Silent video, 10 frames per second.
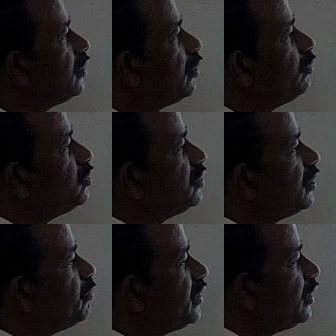Now using
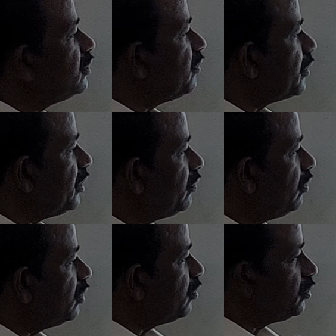the Bernoulli's formula, you
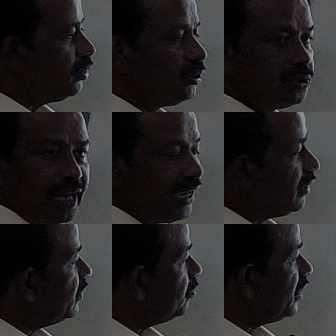have
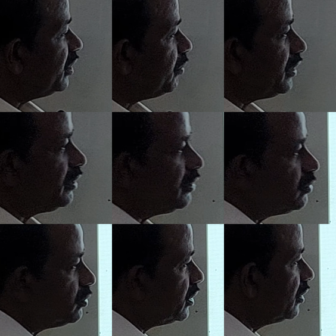to multiply
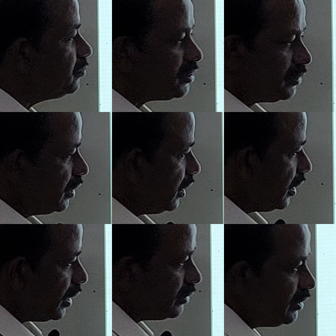these two terms
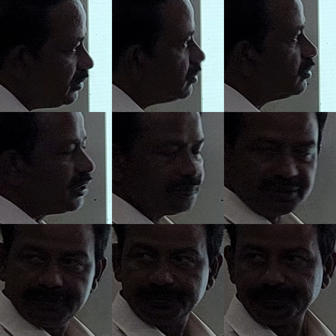and these two terms.